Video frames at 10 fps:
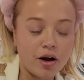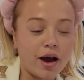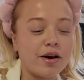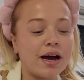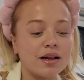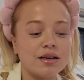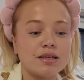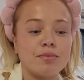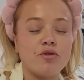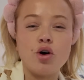I had a
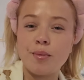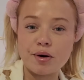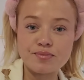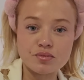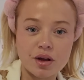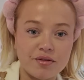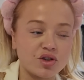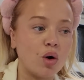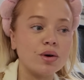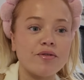list before, but
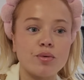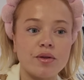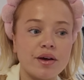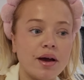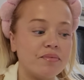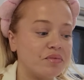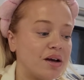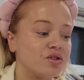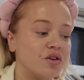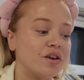I've told everyone
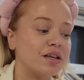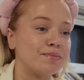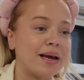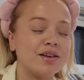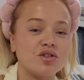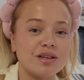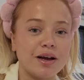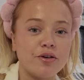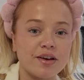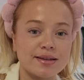that stuff, and it's just
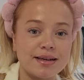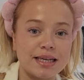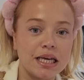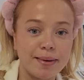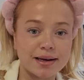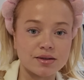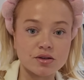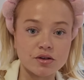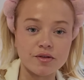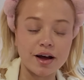little things like tea bags
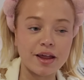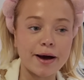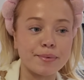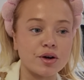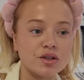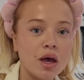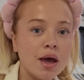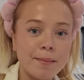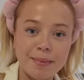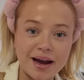and stuff like that, because
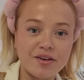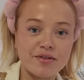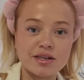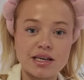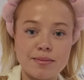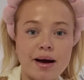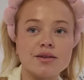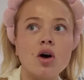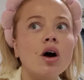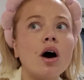my favourite tea
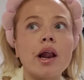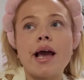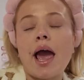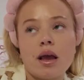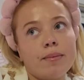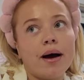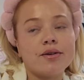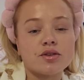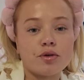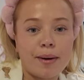bags are like
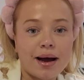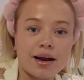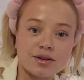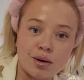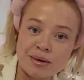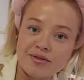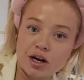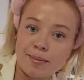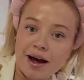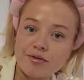£8 for a packet, so I'm never
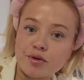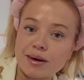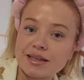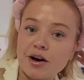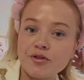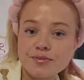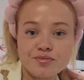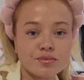going to buy them for myself.